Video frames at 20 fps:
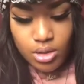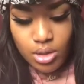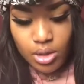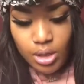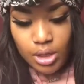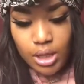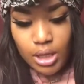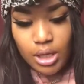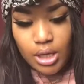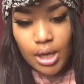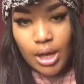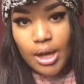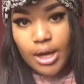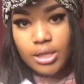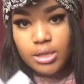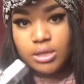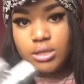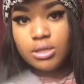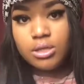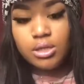I
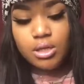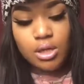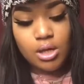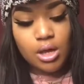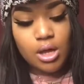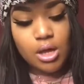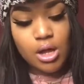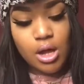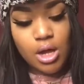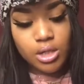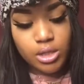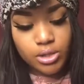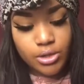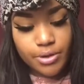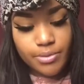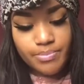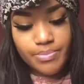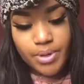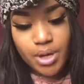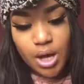got the
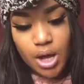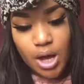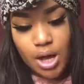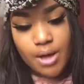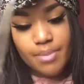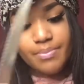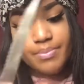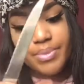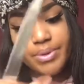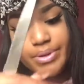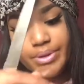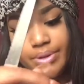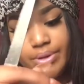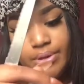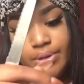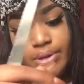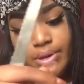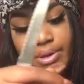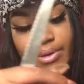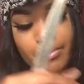ColourPop
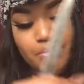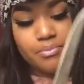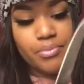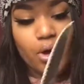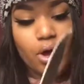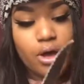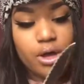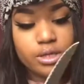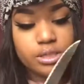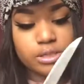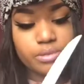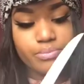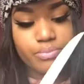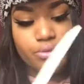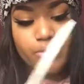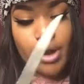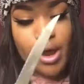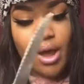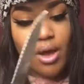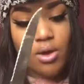Boss
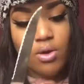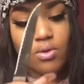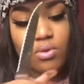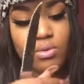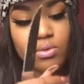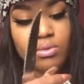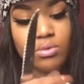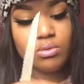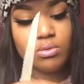Brow